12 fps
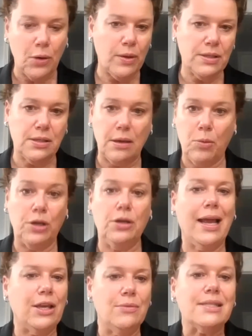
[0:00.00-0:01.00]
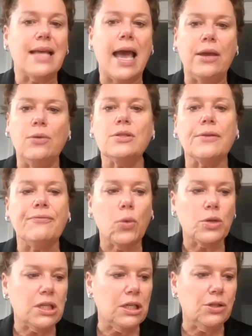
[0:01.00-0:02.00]
someone, like you say, who's a
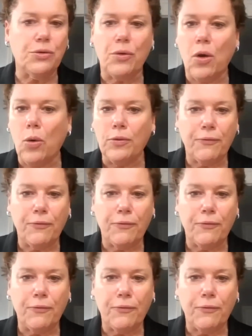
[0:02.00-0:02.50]
14-year-old